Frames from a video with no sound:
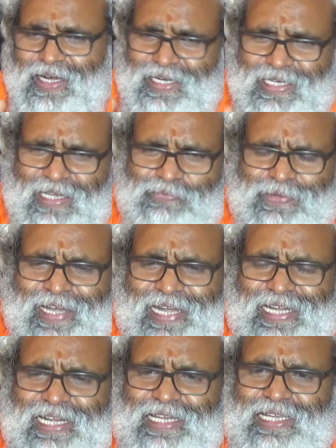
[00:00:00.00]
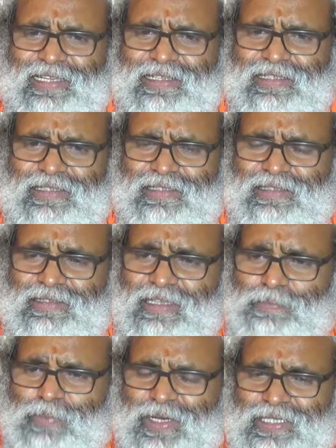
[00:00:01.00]
definitely the
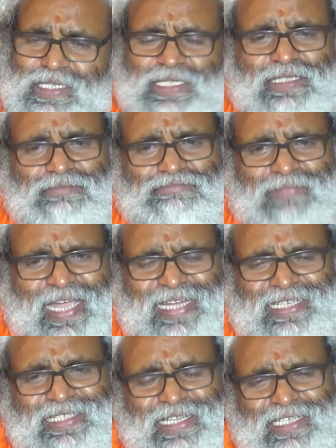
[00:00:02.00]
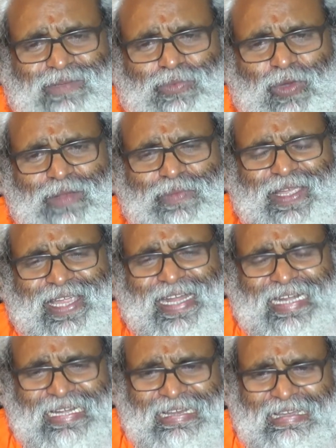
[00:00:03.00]
person's mind setup will be
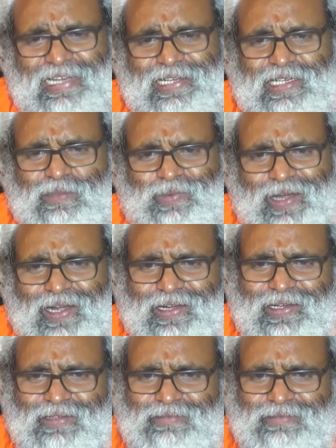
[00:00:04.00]
entirely different.